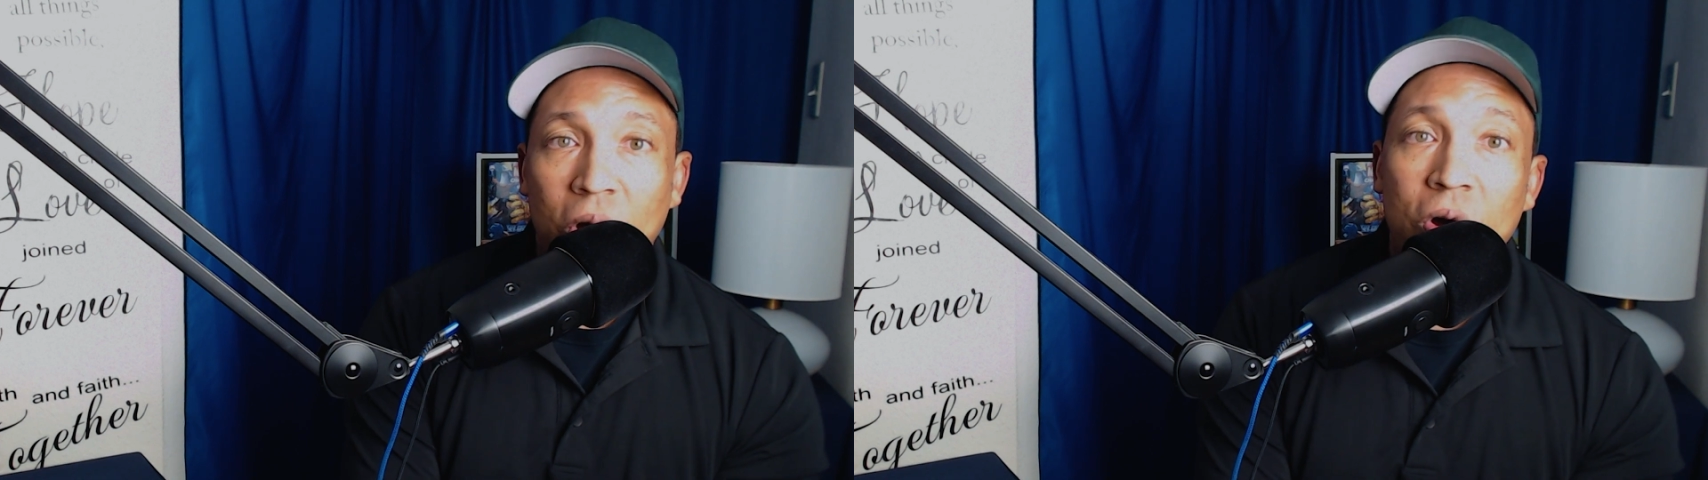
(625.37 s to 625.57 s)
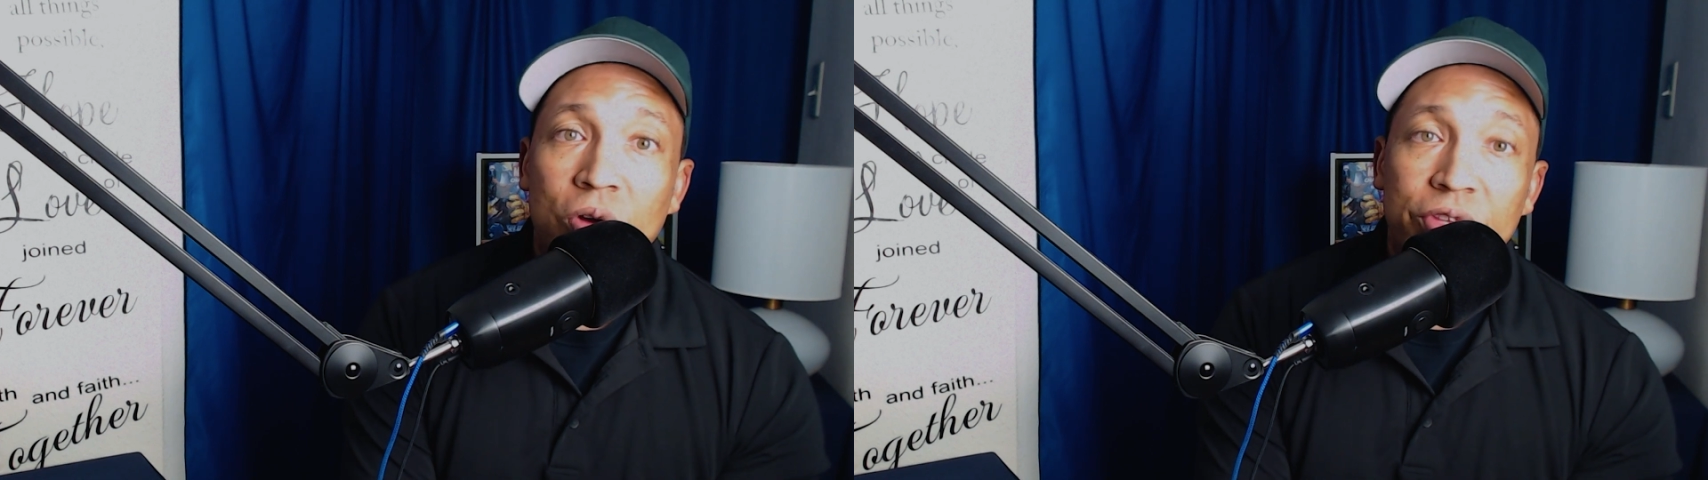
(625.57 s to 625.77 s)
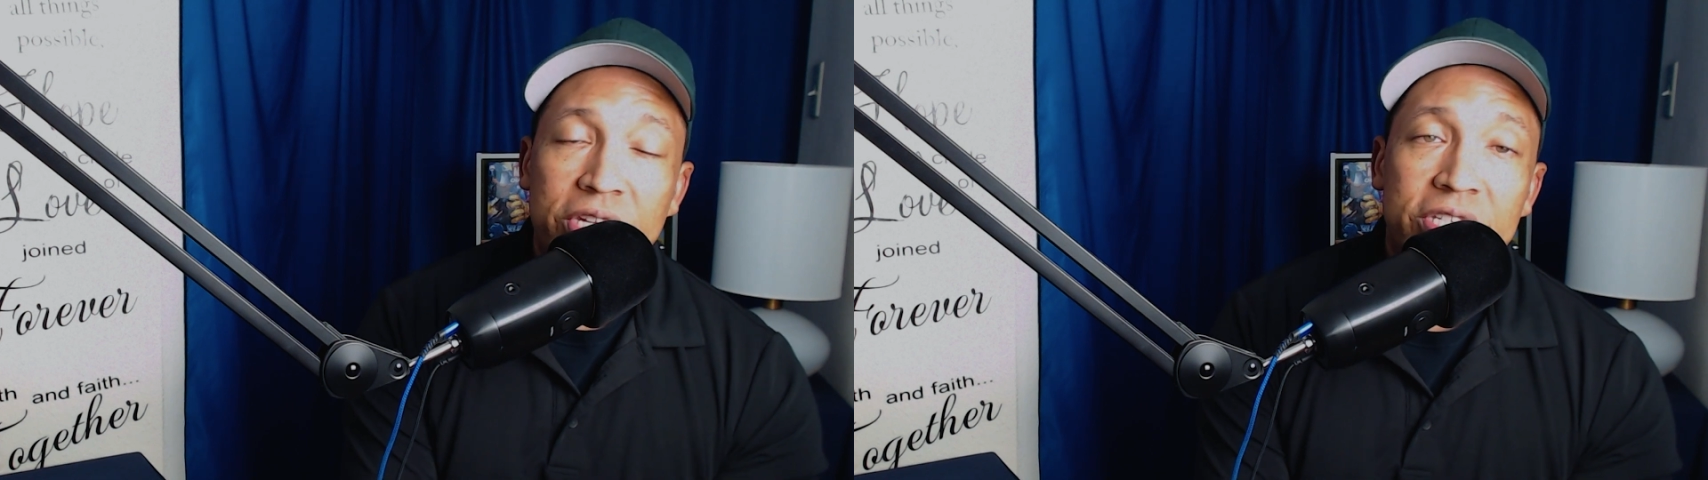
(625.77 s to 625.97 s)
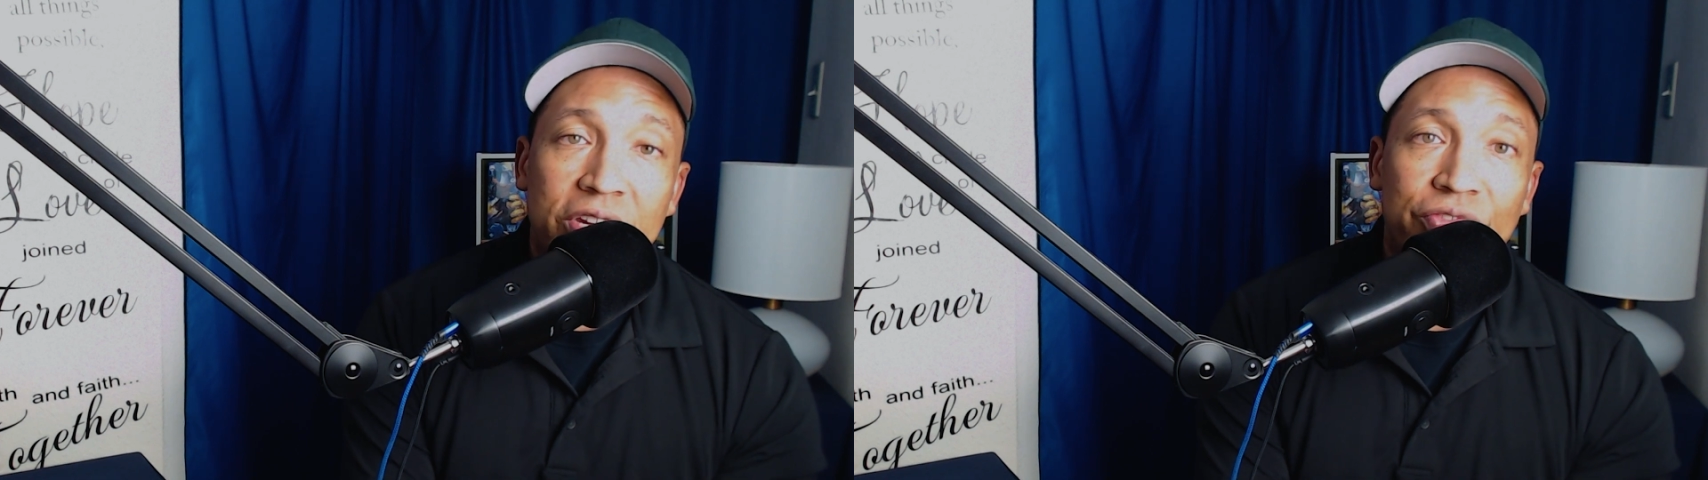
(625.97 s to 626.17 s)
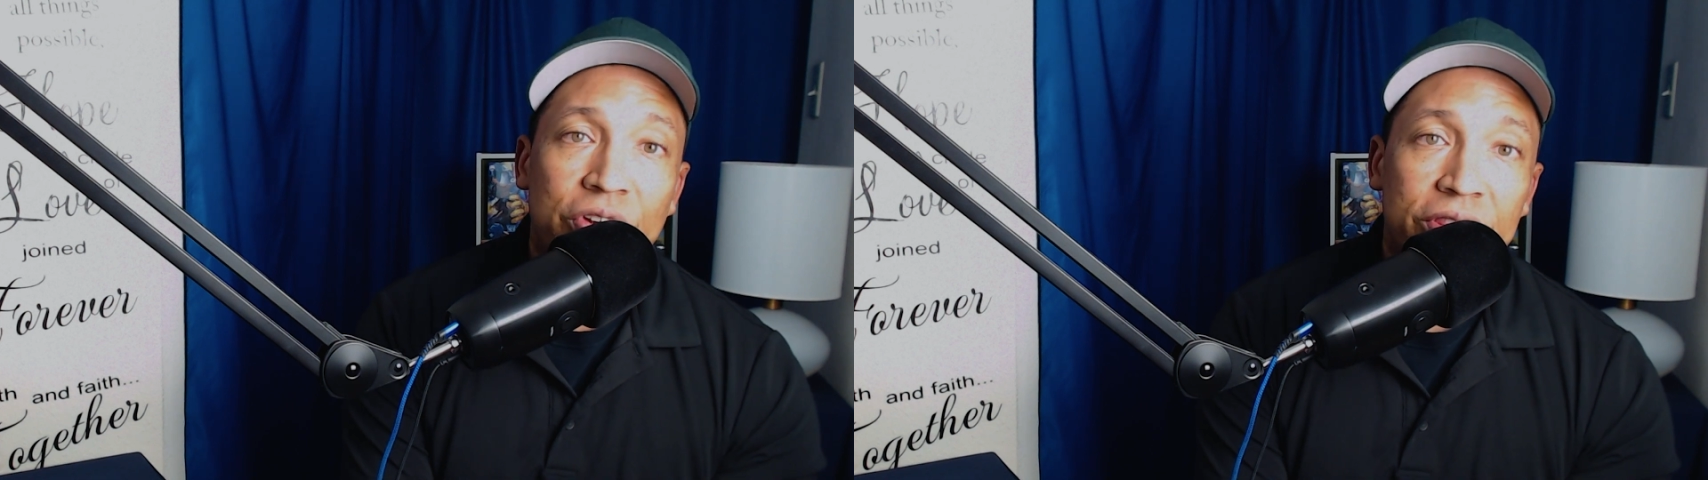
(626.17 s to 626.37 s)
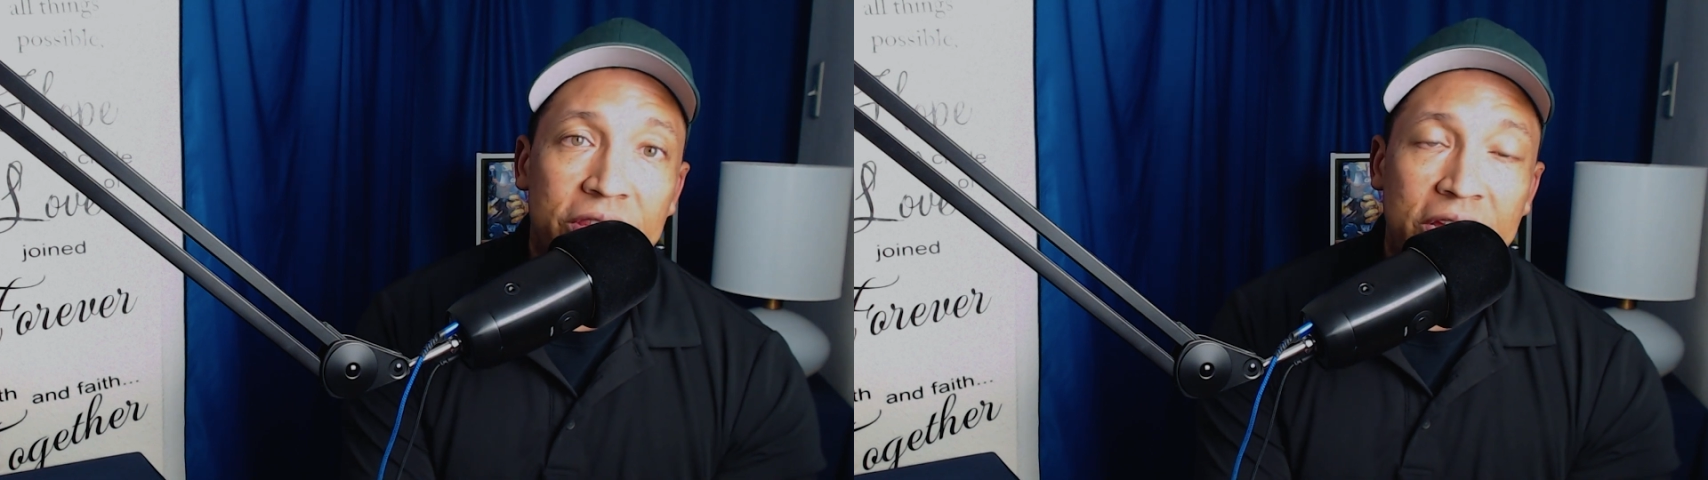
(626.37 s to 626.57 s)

all these different